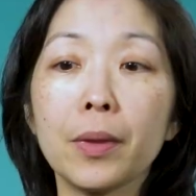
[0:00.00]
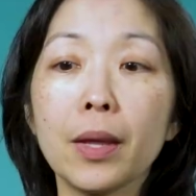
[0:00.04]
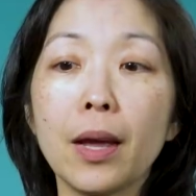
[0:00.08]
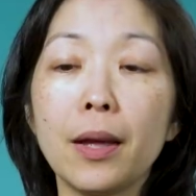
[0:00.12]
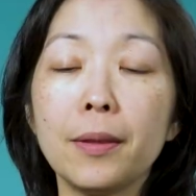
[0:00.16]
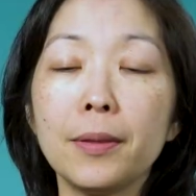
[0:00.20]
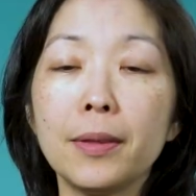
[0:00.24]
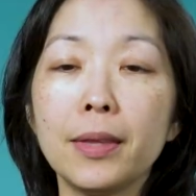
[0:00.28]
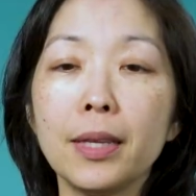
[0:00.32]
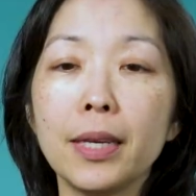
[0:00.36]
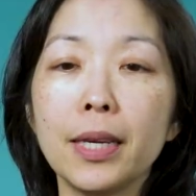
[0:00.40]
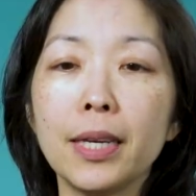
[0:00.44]

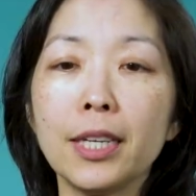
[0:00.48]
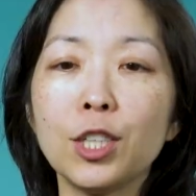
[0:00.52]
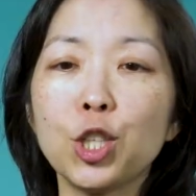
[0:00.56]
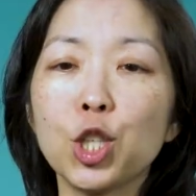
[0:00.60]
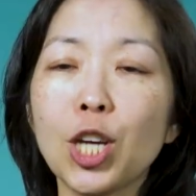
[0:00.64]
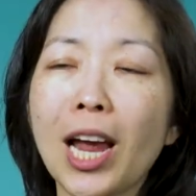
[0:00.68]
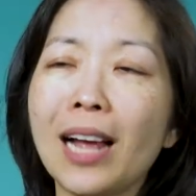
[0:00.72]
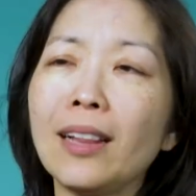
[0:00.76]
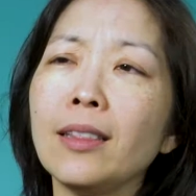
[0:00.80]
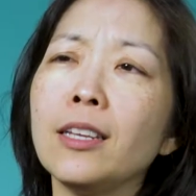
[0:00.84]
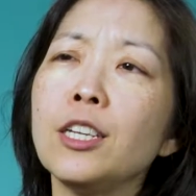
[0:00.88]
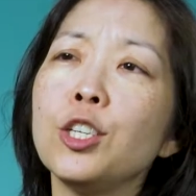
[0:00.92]
The
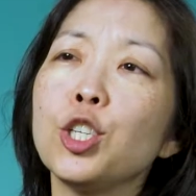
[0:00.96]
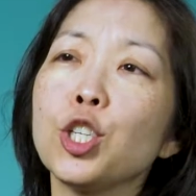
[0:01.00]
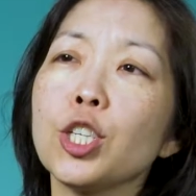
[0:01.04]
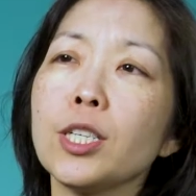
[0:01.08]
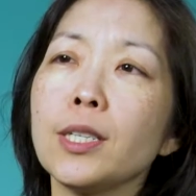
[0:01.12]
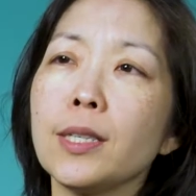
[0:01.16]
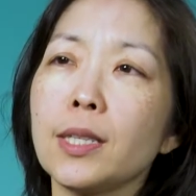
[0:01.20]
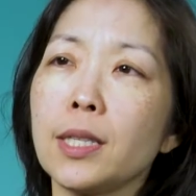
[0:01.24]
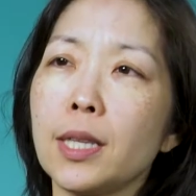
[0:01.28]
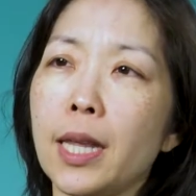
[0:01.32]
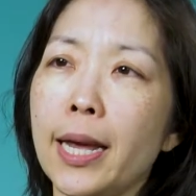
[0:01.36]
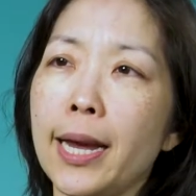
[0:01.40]

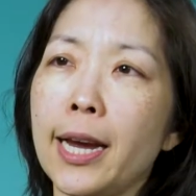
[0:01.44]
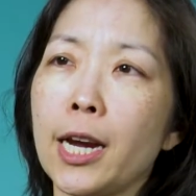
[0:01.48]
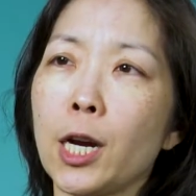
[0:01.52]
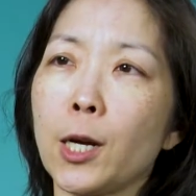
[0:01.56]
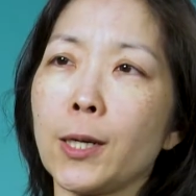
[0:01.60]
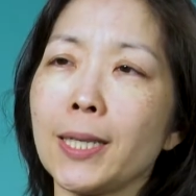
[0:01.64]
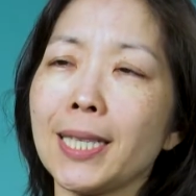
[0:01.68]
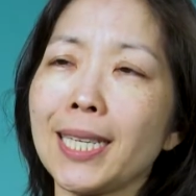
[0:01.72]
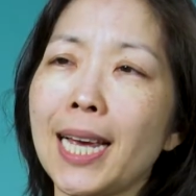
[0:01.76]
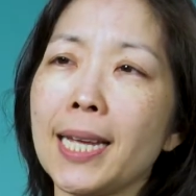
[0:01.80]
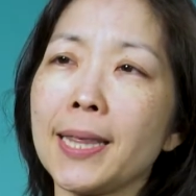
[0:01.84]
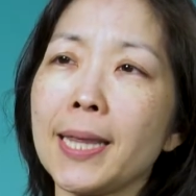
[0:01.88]
challenges there
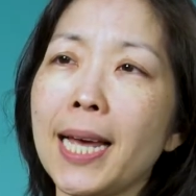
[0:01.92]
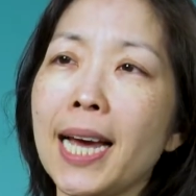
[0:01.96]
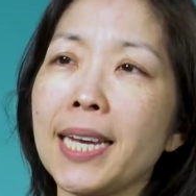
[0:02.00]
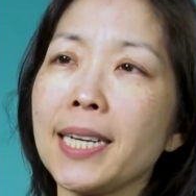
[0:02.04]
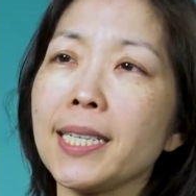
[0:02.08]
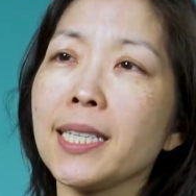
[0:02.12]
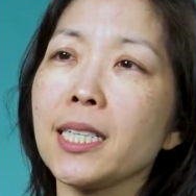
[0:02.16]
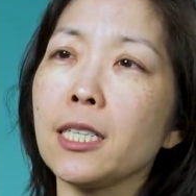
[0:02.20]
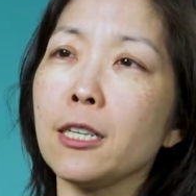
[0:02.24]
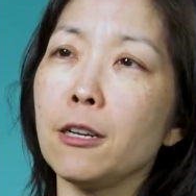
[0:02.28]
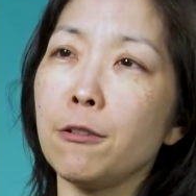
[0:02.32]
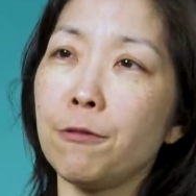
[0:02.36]
is that
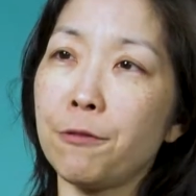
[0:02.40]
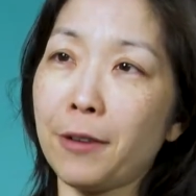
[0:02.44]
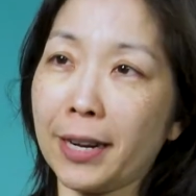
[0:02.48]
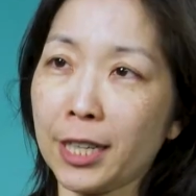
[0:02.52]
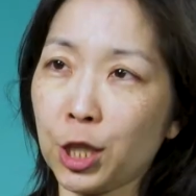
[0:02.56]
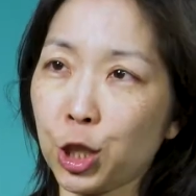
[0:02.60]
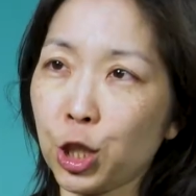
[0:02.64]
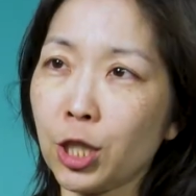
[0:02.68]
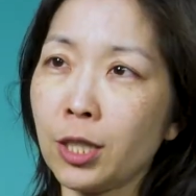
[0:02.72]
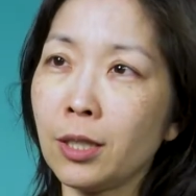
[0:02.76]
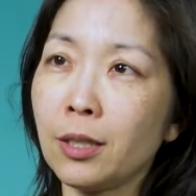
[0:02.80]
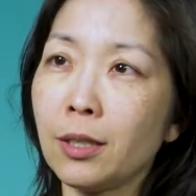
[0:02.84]
is an
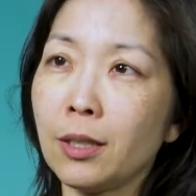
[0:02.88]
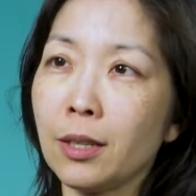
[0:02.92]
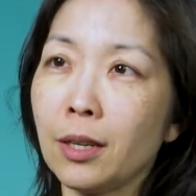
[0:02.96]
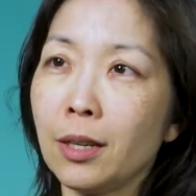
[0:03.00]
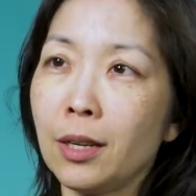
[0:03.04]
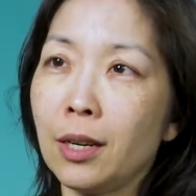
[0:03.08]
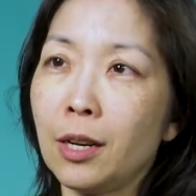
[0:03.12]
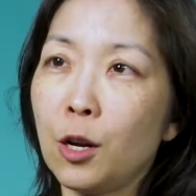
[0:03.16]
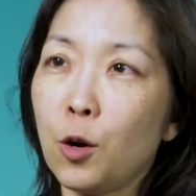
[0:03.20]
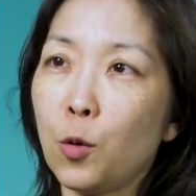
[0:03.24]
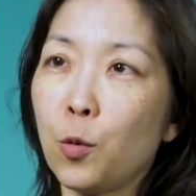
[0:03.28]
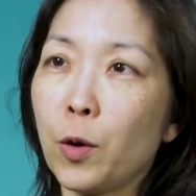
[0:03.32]
infection,
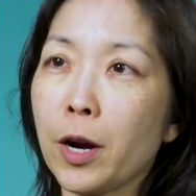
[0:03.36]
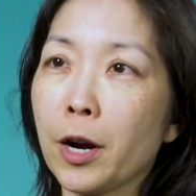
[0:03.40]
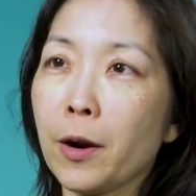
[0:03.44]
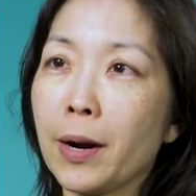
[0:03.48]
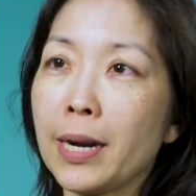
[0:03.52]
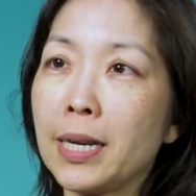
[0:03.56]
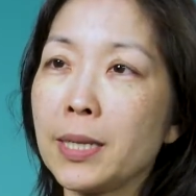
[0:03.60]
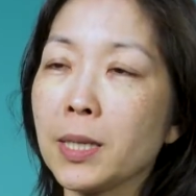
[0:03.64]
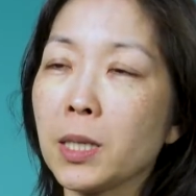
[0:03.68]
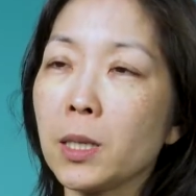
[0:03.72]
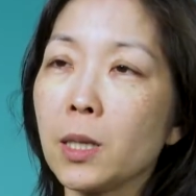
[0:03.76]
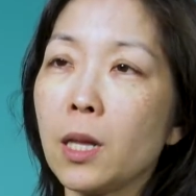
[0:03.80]

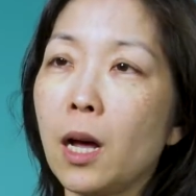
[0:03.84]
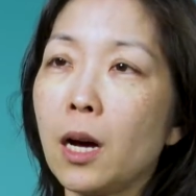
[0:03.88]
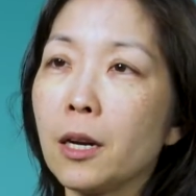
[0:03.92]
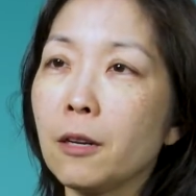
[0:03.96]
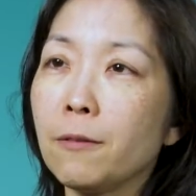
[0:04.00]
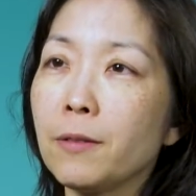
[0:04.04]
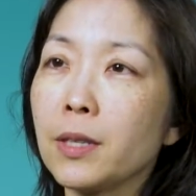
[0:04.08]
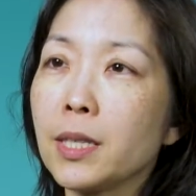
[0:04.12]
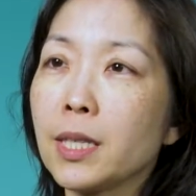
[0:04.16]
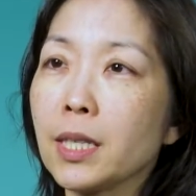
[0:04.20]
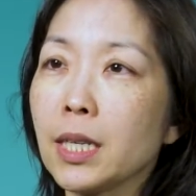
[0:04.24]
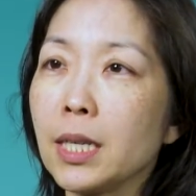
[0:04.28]
whereas a lot of
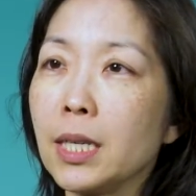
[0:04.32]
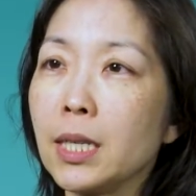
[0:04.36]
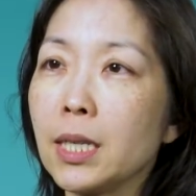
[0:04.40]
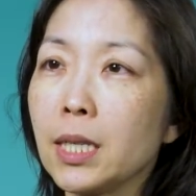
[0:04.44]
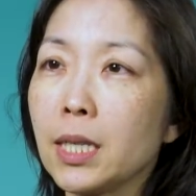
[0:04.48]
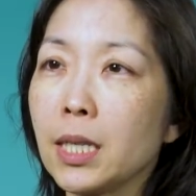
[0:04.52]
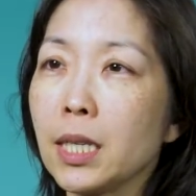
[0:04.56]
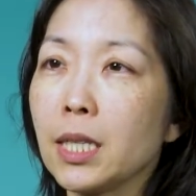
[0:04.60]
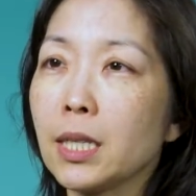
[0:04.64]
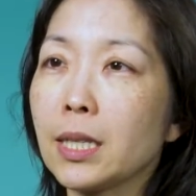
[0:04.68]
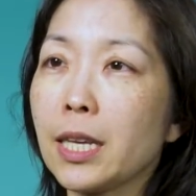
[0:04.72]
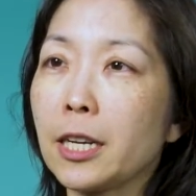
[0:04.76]
the skin
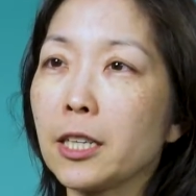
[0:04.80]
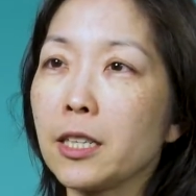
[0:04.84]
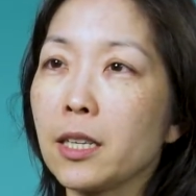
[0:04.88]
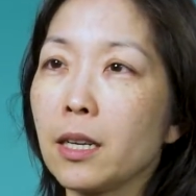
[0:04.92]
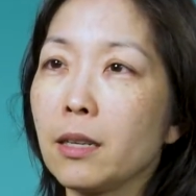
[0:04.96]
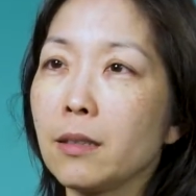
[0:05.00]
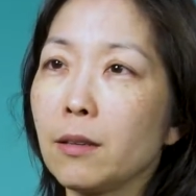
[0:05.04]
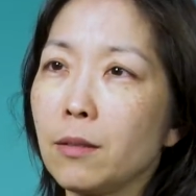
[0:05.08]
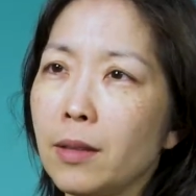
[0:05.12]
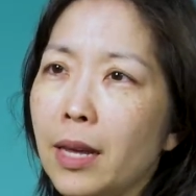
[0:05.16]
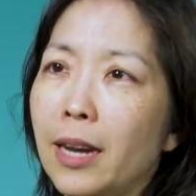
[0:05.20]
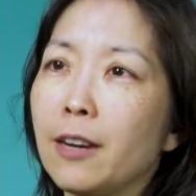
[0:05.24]
disease that
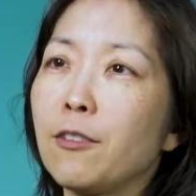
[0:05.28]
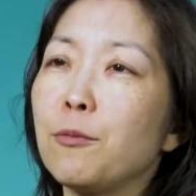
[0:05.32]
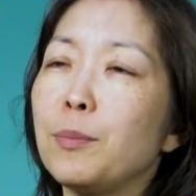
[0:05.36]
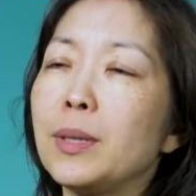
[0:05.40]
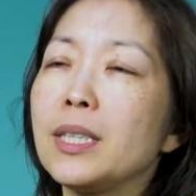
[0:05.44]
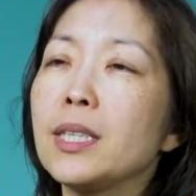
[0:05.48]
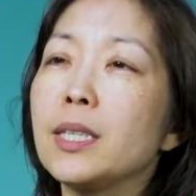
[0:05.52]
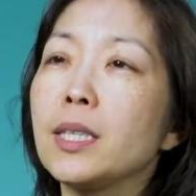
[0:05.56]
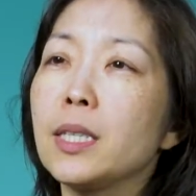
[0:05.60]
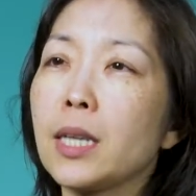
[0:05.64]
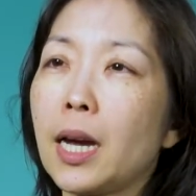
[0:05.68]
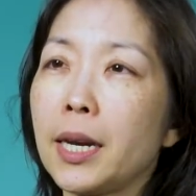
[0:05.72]
have been
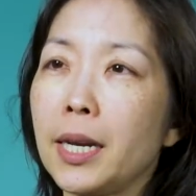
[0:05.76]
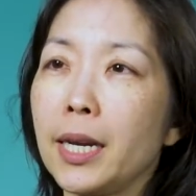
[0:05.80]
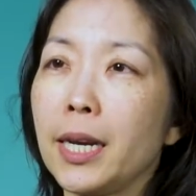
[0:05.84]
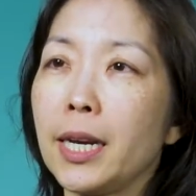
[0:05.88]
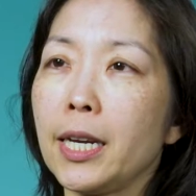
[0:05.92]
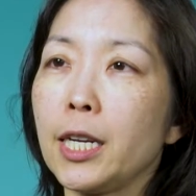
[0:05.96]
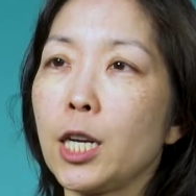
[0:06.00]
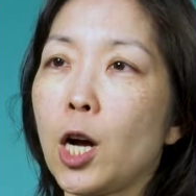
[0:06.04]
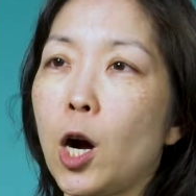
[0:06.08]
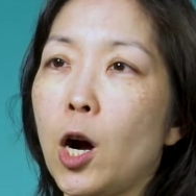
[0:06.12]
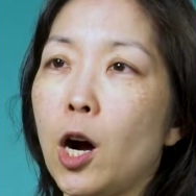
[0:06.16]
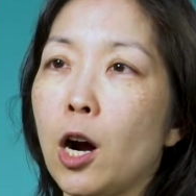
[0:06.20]

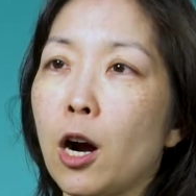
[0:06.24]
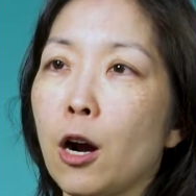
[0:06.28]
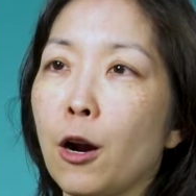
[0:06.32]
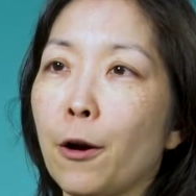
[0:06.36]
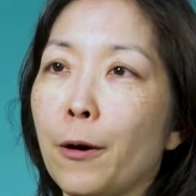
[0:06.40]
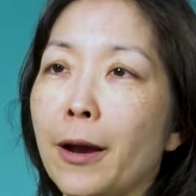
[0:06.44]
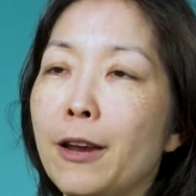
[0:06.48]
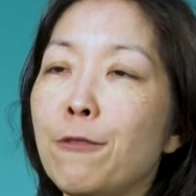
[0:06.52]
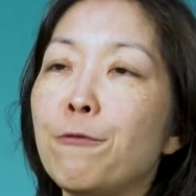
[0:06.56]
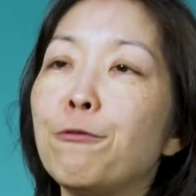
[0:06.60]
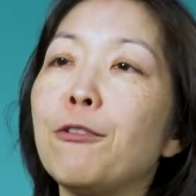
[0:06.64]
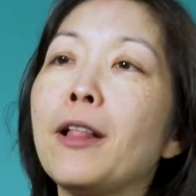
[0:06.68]
studied are
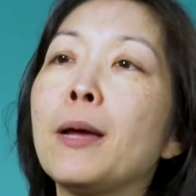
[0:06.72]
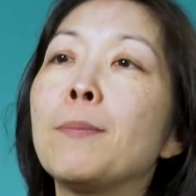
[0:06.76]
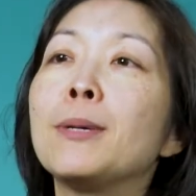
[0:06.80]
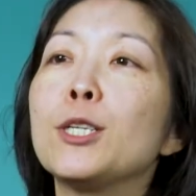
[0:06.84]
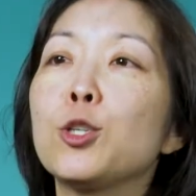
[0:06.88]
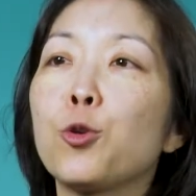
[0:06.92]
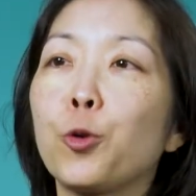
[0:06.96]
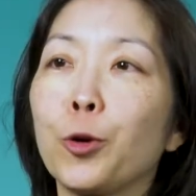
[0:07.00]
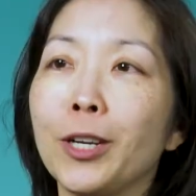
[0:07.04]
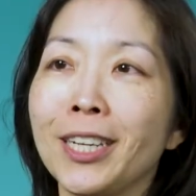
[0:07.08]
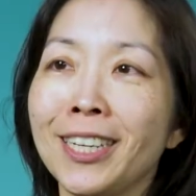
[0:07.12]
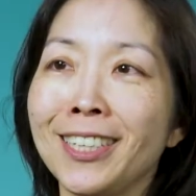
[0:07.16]

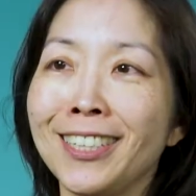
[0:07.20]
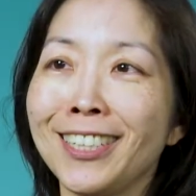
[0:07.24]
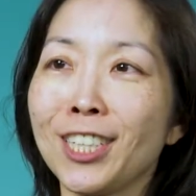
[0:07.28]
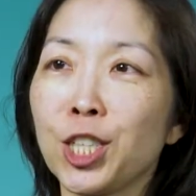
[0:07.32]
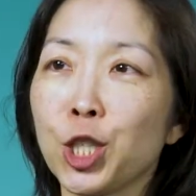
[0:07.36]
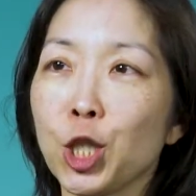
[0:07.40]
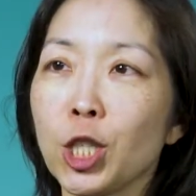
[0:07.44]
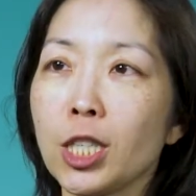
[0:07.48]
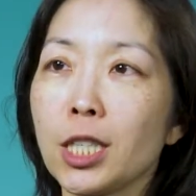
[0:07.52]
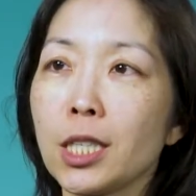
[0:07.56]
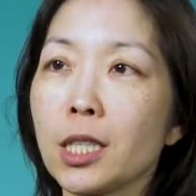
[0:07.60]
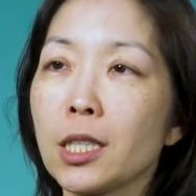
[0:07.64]
inflammatory
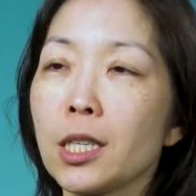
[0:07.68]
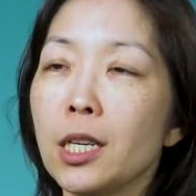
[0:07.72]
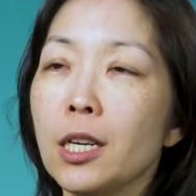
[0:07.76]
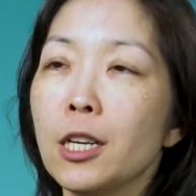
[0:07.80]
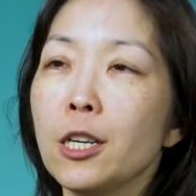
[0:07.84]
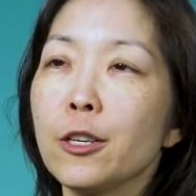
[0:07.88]
conditions.